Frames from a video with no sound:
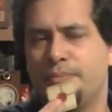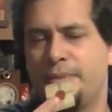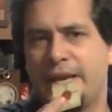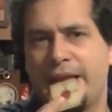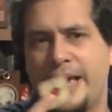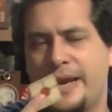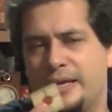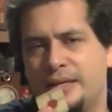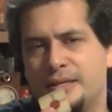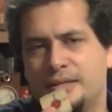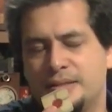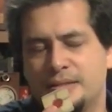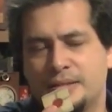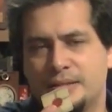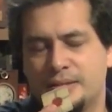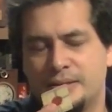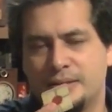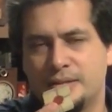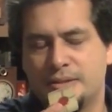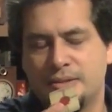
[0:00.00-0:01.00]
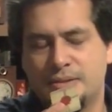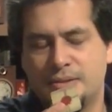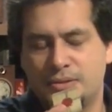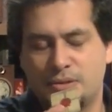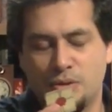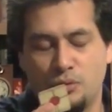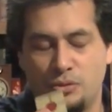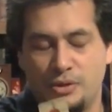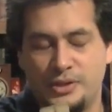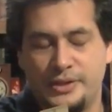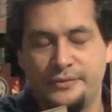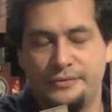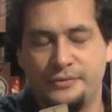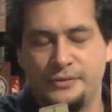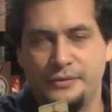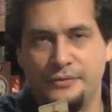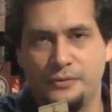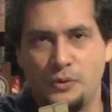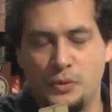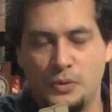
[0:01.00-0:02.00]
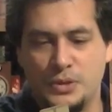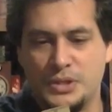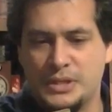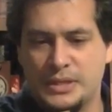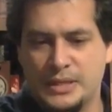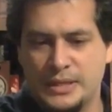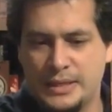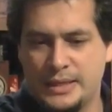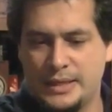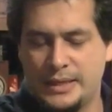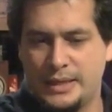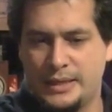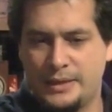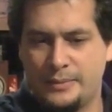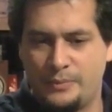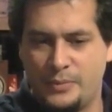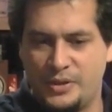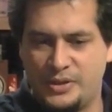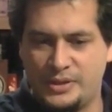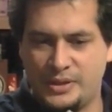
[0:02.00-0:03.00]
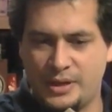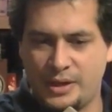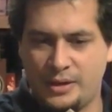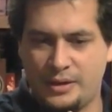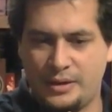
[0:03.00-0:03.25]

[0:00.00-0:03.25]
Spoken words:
mechanic is totally different, of course, but